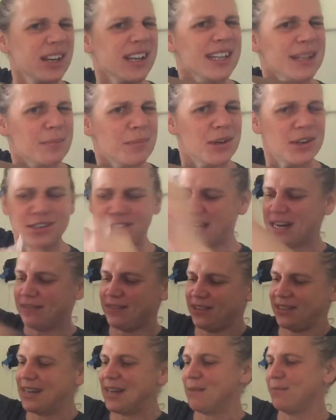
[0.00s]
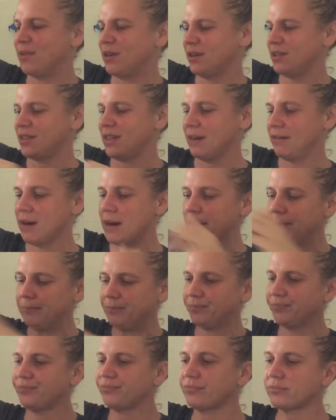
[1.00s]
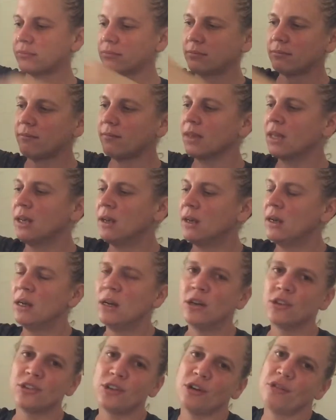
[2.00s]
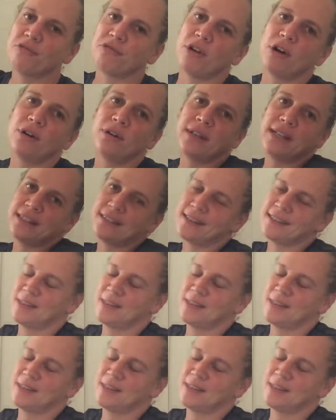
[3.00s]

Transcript: got to get the most out of this unboxing, right? So Rollies,